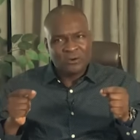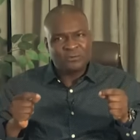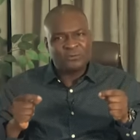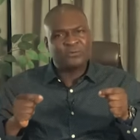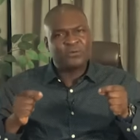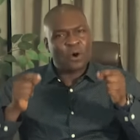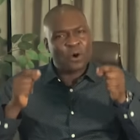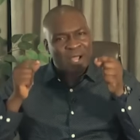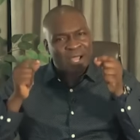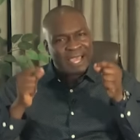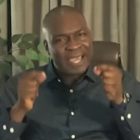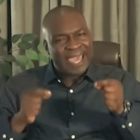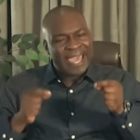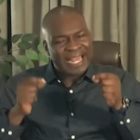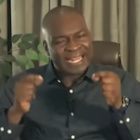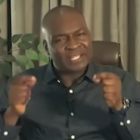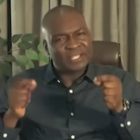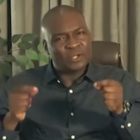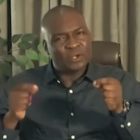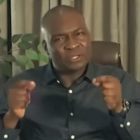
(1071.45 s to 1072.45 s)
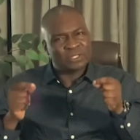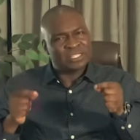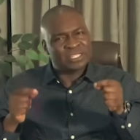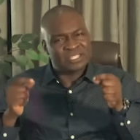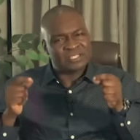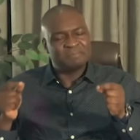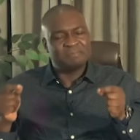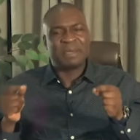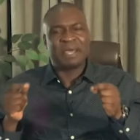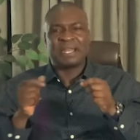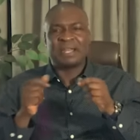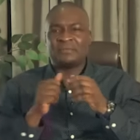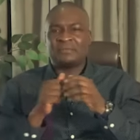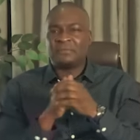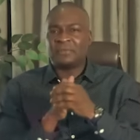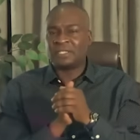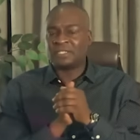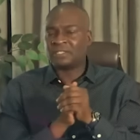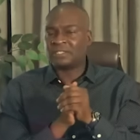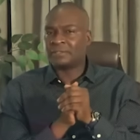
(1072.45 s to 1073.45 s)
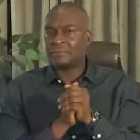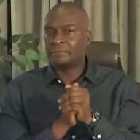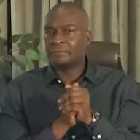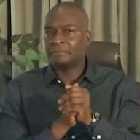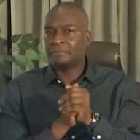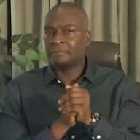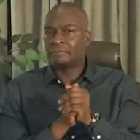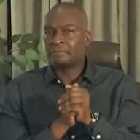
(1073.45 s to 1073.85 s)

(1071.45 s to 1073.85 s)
Forget not his benefits.